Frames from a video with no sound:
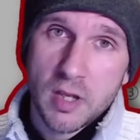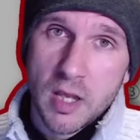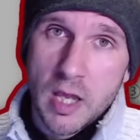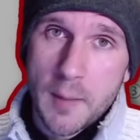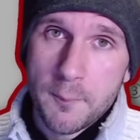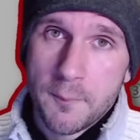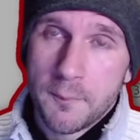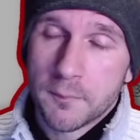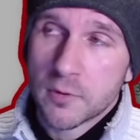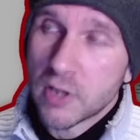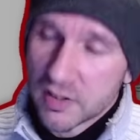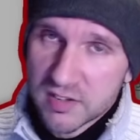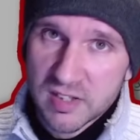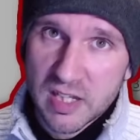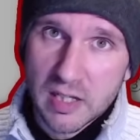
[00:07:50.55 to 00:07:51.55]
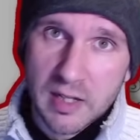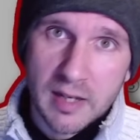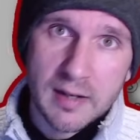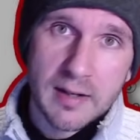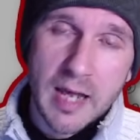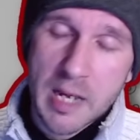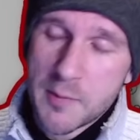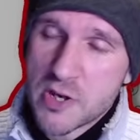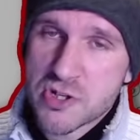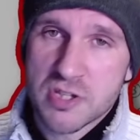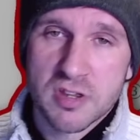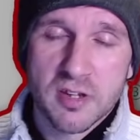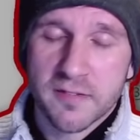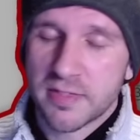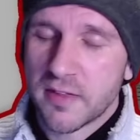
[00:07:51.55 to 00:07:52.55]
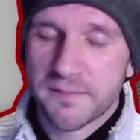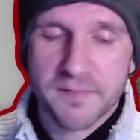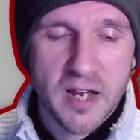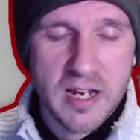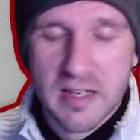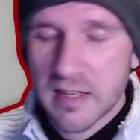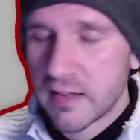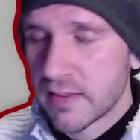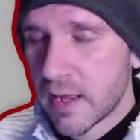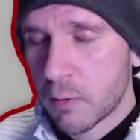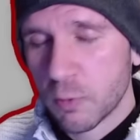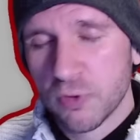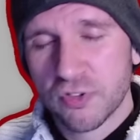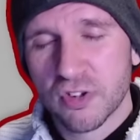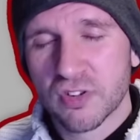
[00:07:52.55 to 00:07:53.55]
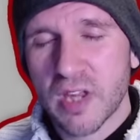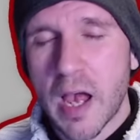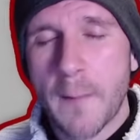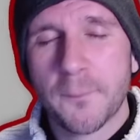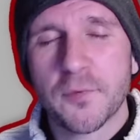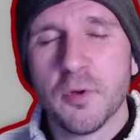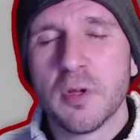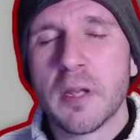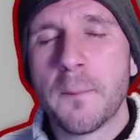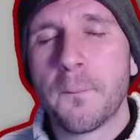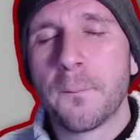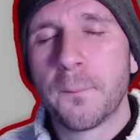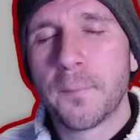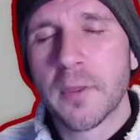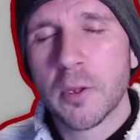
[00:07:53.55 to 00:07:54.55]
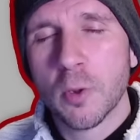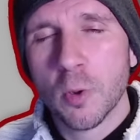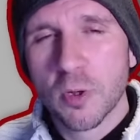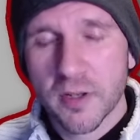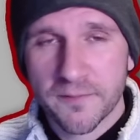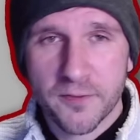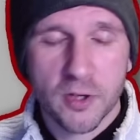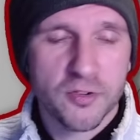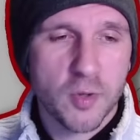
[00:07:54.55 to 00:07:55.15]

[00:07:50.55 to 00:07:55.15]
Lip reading: Cutscene and animation. The fight in that was just absolutely beautiful.